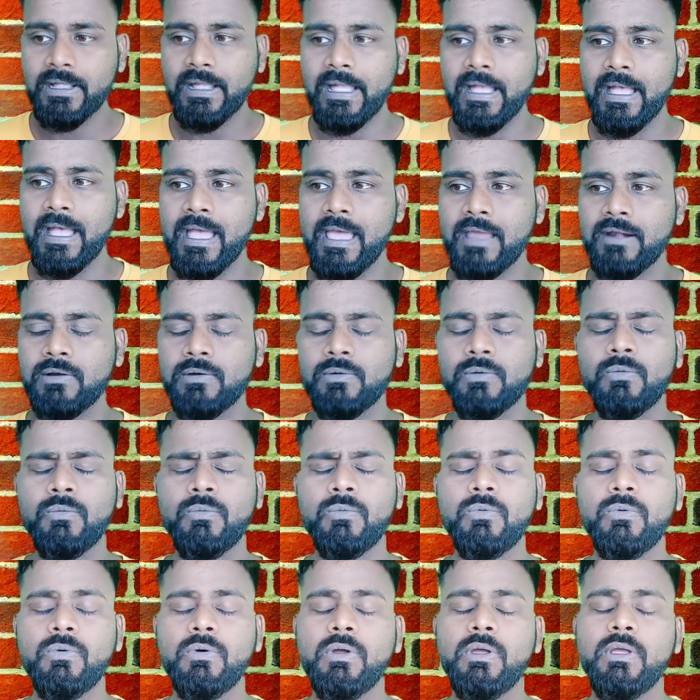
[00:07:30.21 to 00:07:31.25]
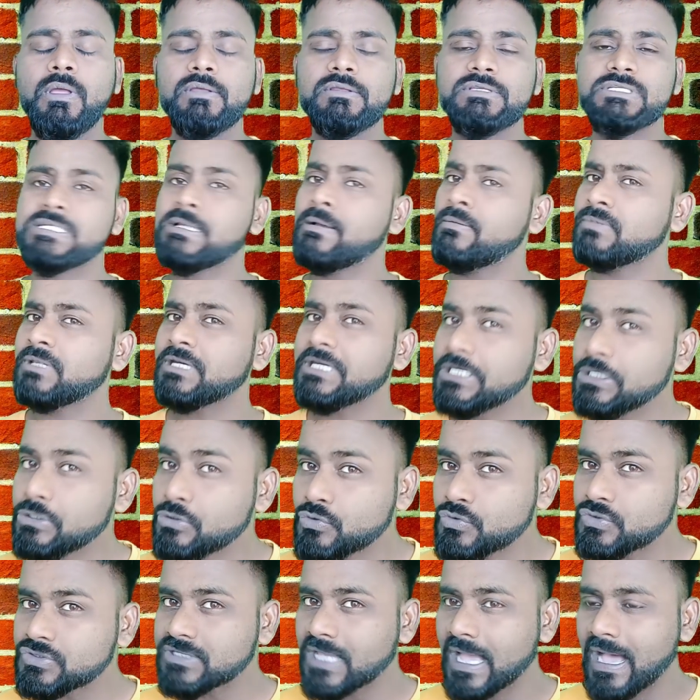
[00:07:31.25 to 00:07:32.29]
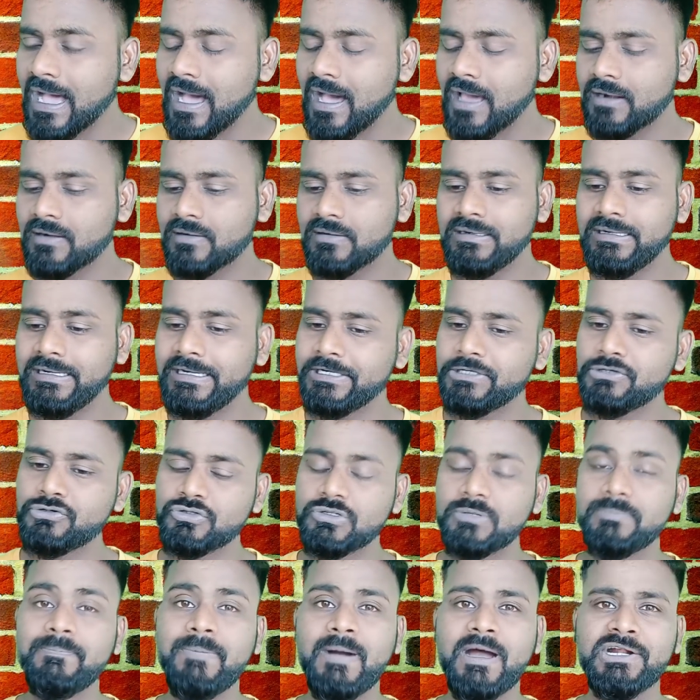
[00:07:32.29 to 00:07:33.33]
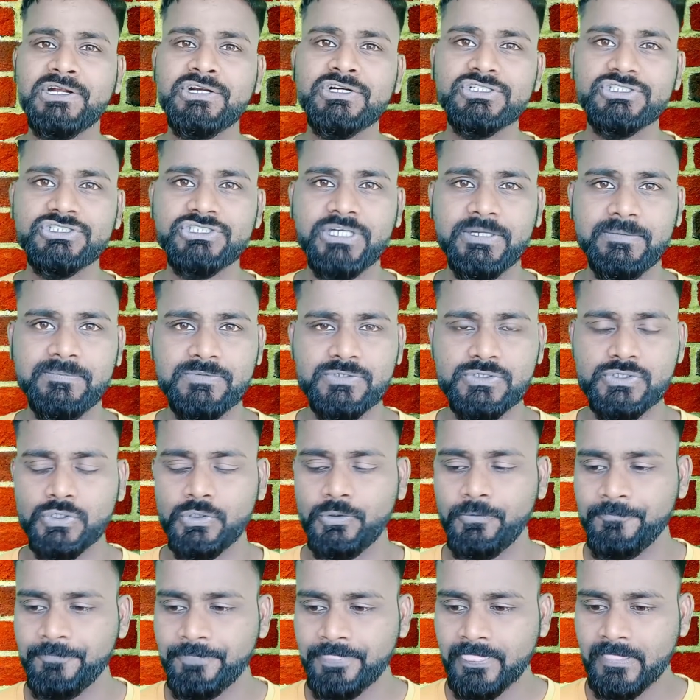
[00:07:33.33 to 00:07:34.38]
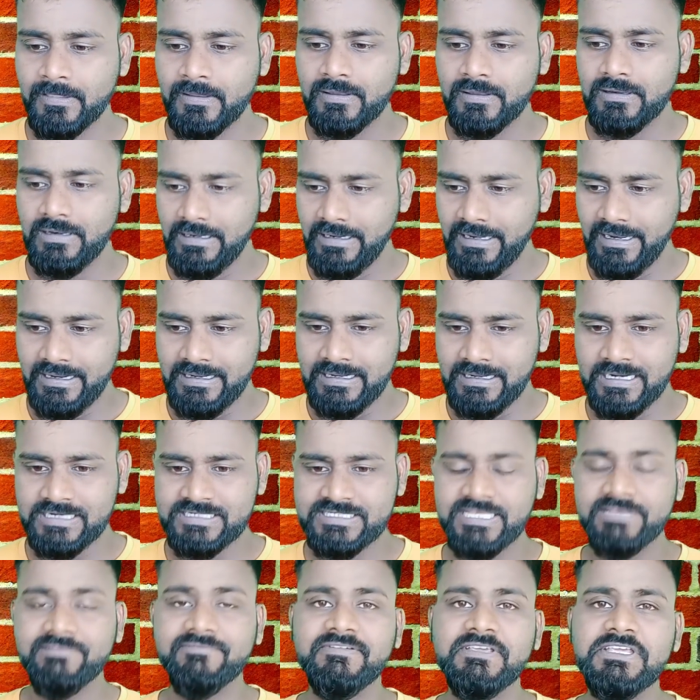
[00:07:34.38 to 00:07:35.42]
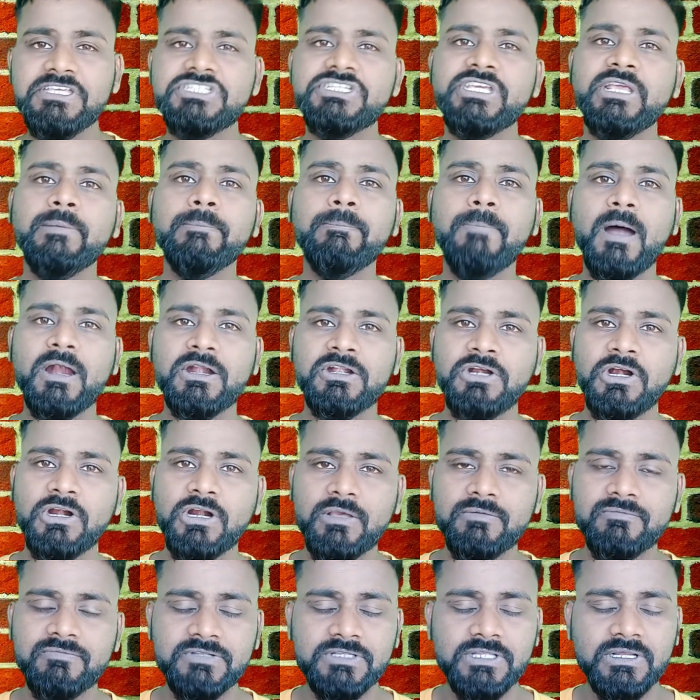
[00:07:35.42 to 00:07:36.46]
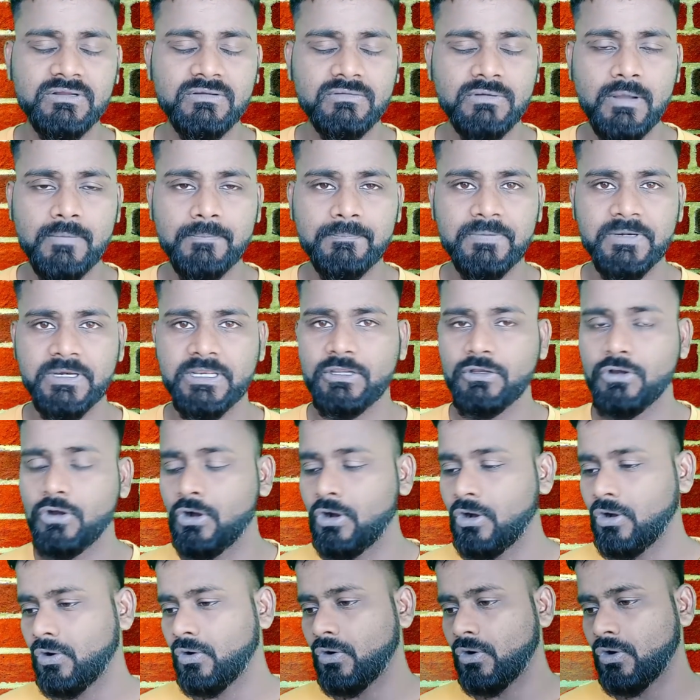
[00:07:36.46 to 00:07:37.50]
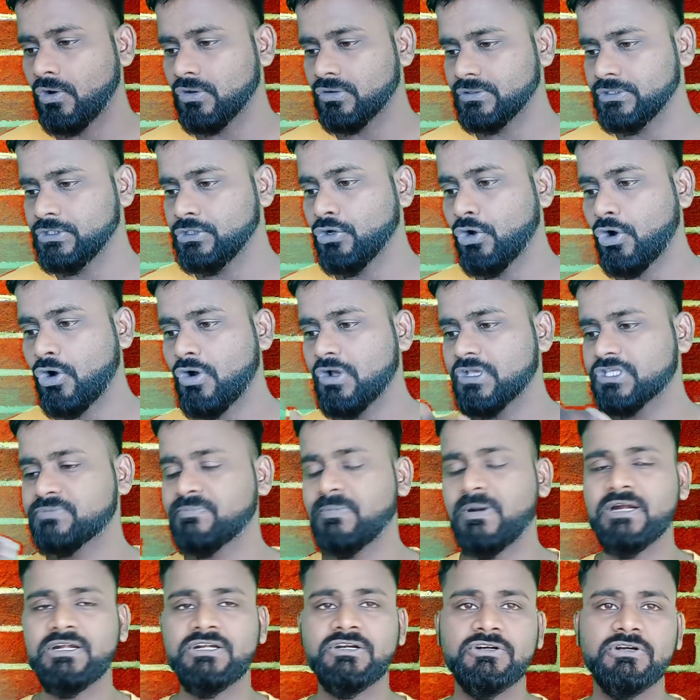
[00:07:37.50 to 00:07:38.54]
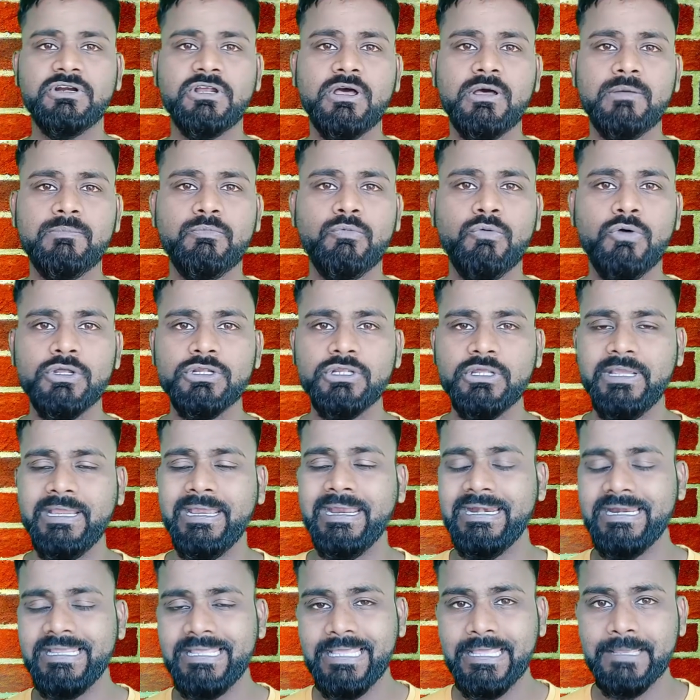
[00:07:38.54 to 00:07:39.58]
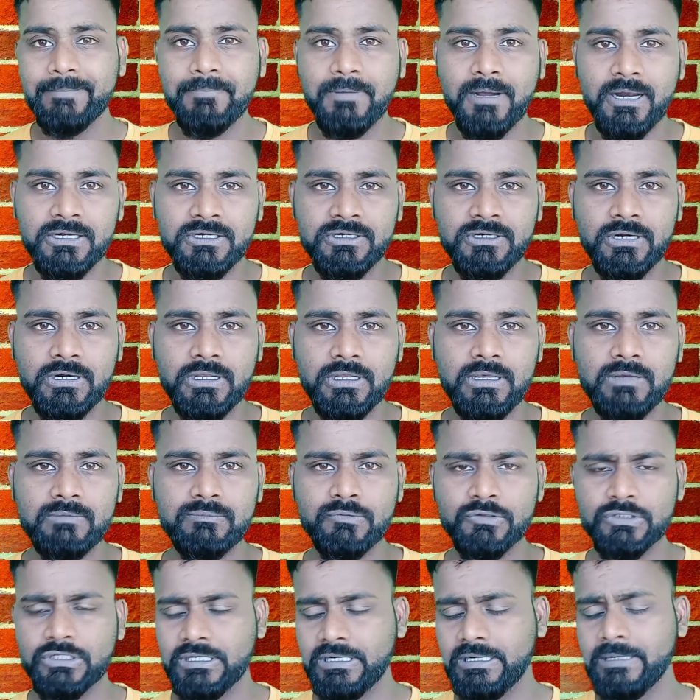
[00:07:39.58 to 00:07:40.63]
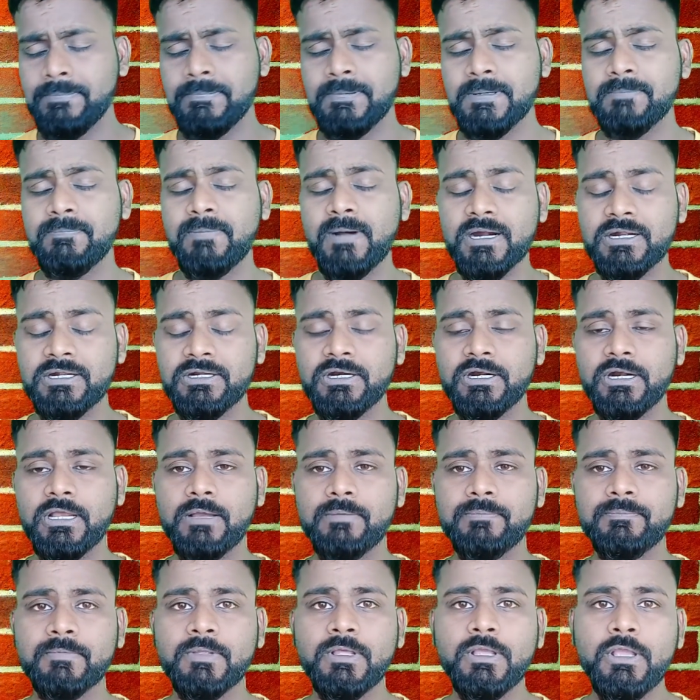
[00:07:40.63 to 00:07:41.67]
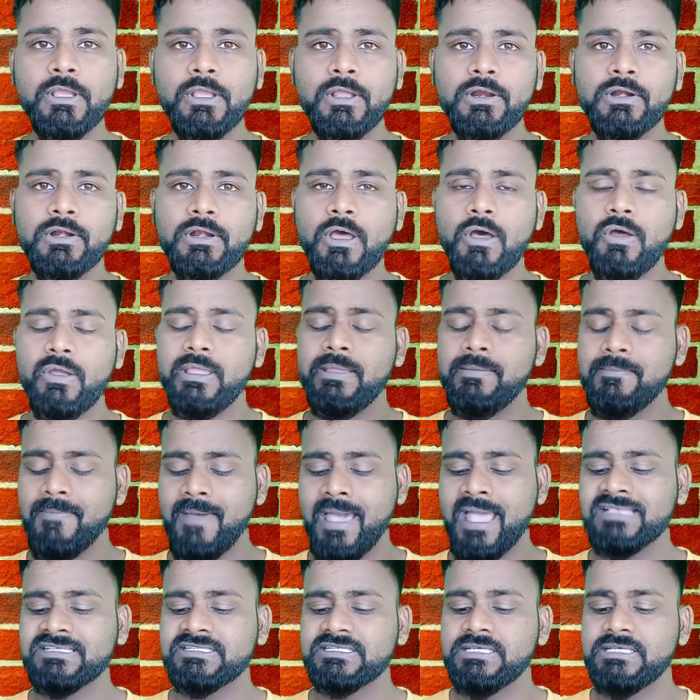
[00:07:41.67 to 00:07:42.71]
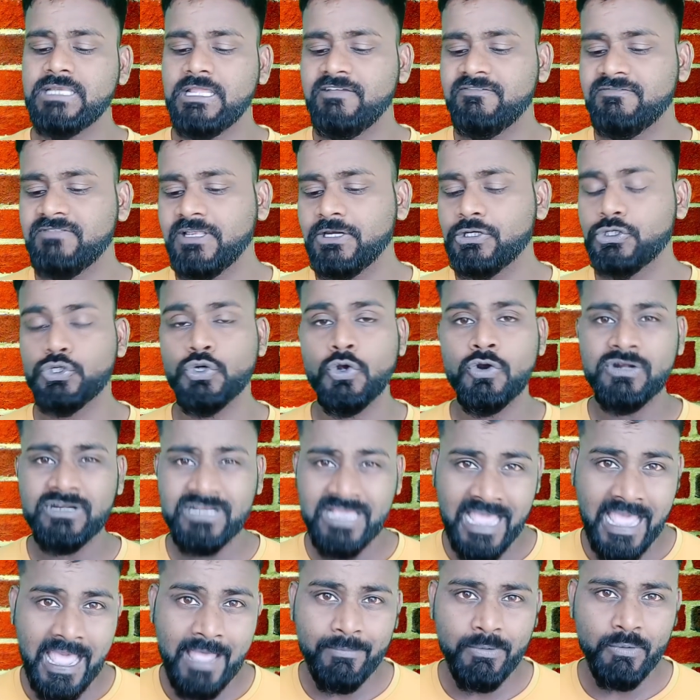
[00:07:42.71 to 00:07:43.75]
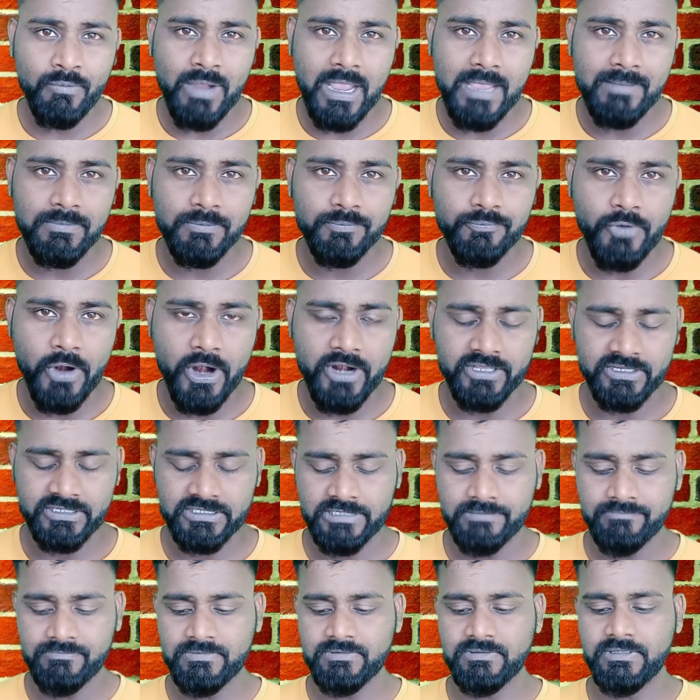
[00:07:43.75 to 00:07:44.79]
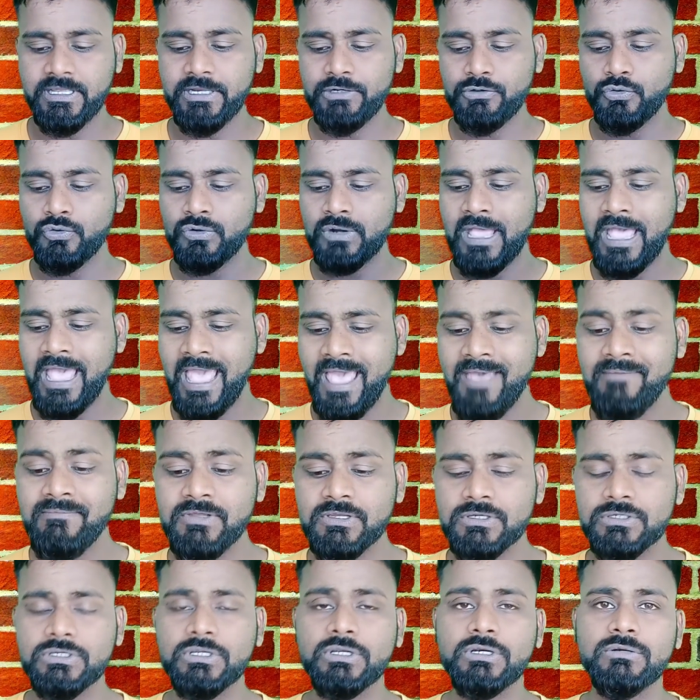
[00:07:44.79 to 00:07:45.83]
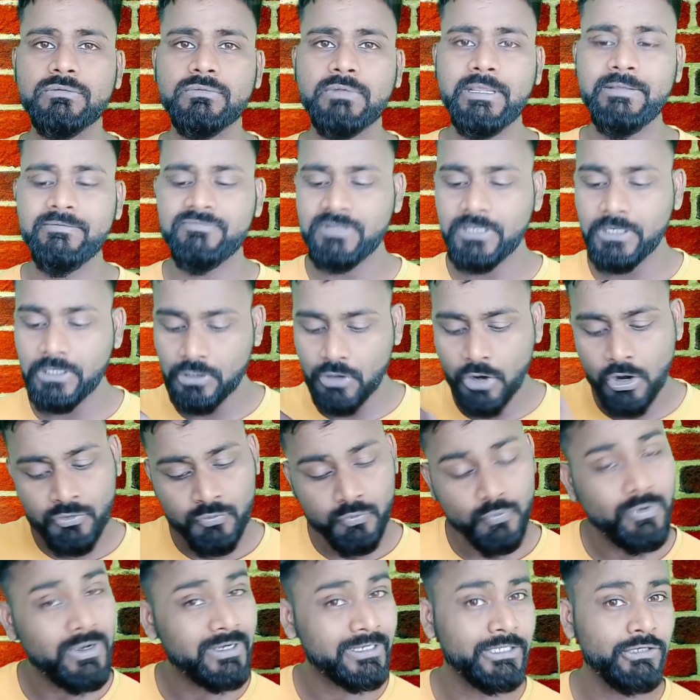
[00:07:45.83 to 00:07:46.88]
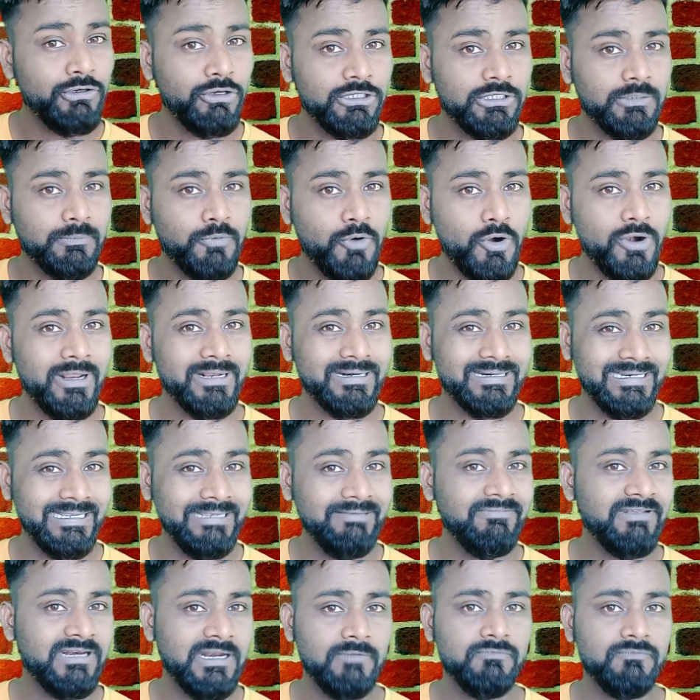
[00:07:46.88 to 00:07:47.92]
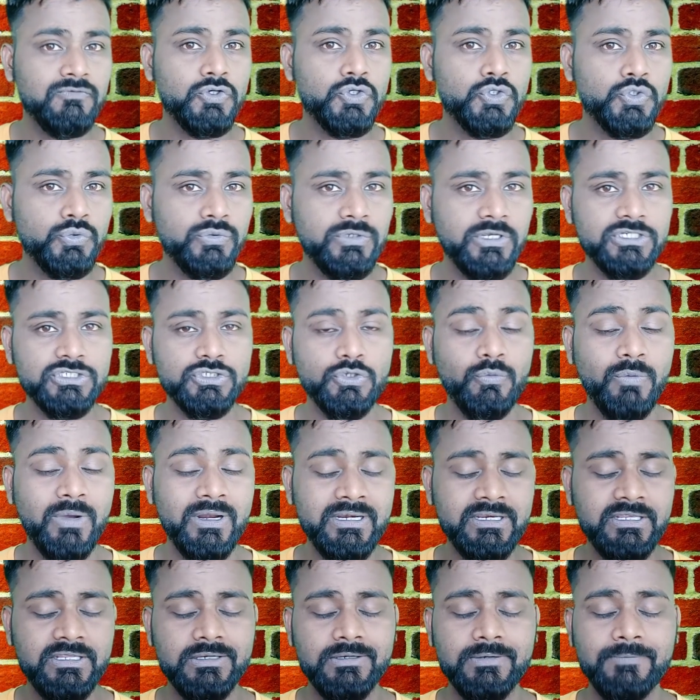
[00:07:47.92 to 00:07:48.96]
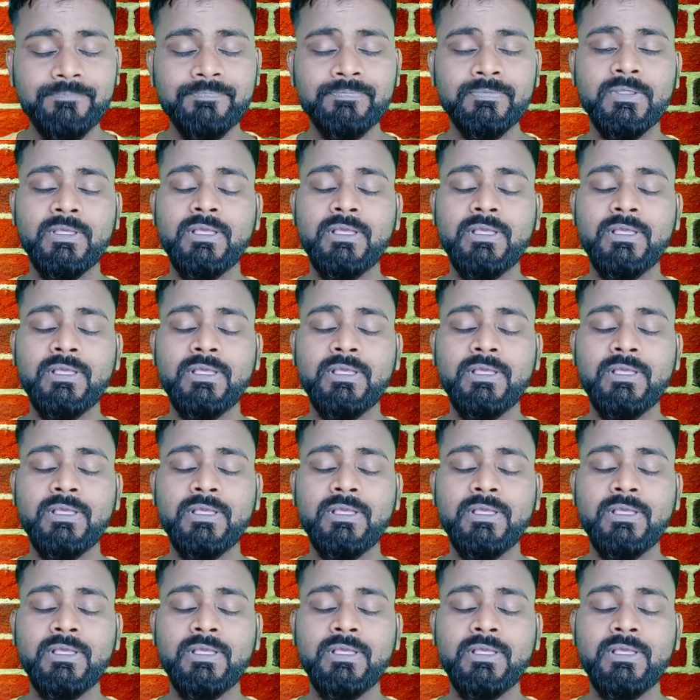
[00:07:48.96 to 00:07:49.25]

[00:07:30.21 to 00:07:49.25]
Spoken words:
And some of the news are related to the partnerships. So let's say VeChain partnered up with a company, or EOS partnered up, or the ADA partnered up, or the Ripple partnered up. Now imagine if they don't have a viable product, if they don't have a deal, if they're not working on the product even after 2 years or 1 year,